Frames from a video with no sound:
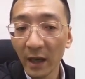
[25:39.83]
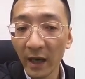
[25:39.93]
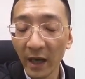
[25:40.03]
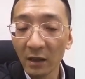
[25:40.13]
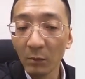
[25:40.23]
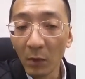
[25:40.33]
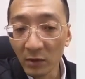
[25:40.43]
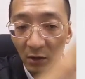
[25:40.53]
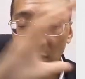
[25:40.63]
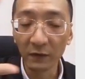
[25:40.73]
and
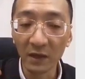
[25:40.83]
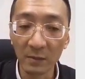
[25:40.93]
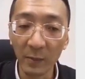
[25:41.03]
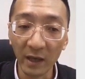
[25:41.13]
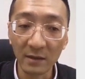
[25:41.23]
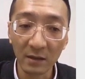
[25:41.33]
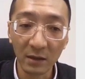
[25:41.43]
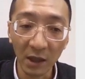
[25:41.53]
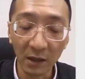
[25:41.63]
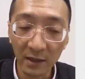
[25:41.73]
most of the space
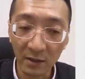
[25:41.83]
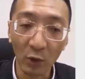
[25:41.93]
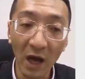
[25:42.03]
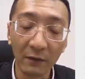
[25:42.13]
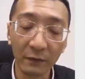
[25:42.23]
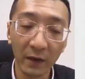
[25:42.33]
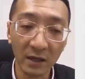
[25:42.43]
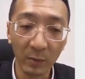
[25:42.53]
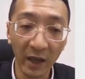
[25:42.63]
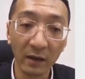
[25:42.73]
in this graph
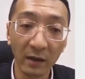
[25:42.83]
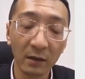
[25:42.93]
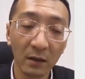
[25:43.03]
is blank.